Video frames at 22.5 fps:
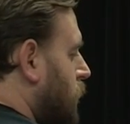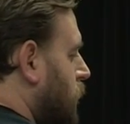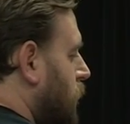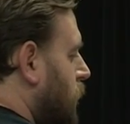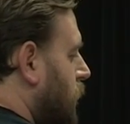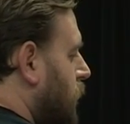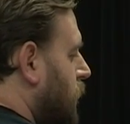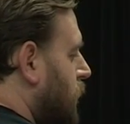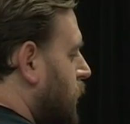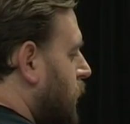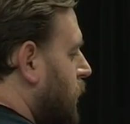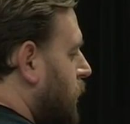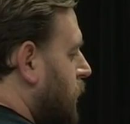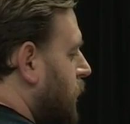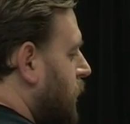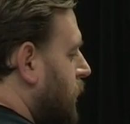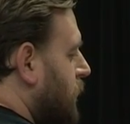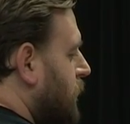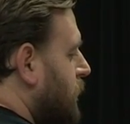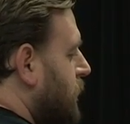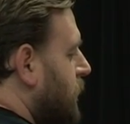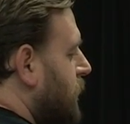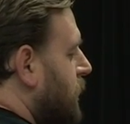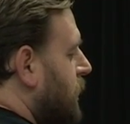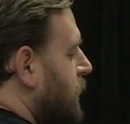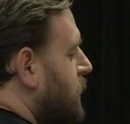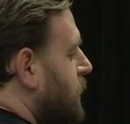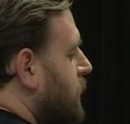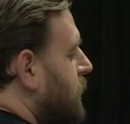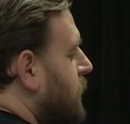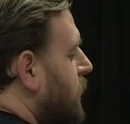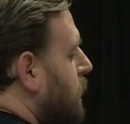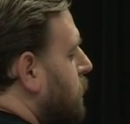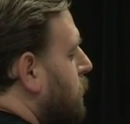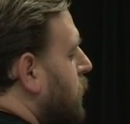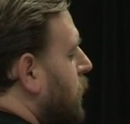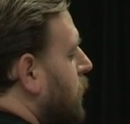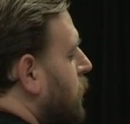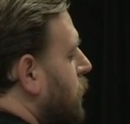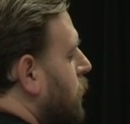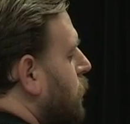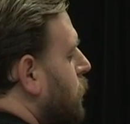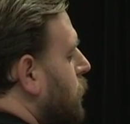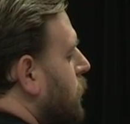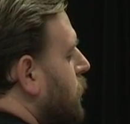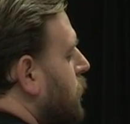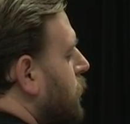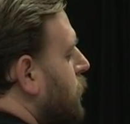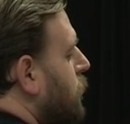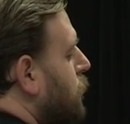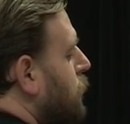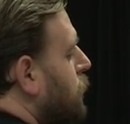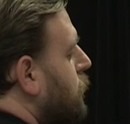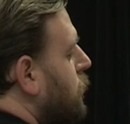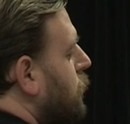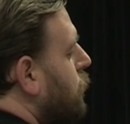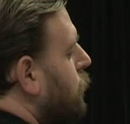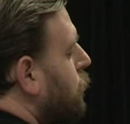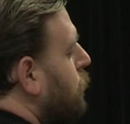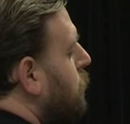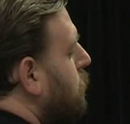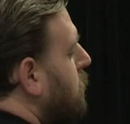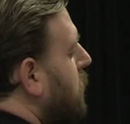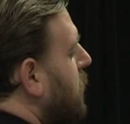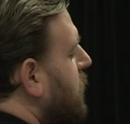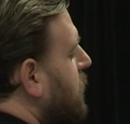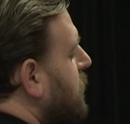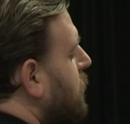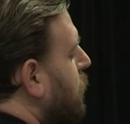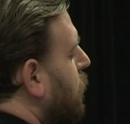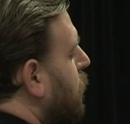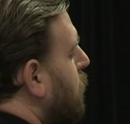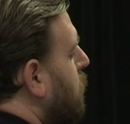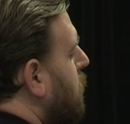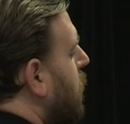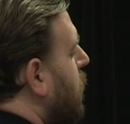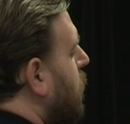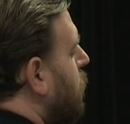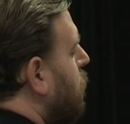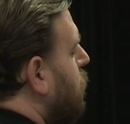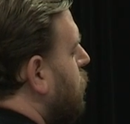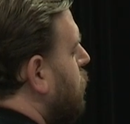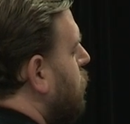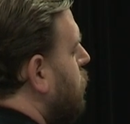And that, like I said, that's the same color we used to do the base of our mountain.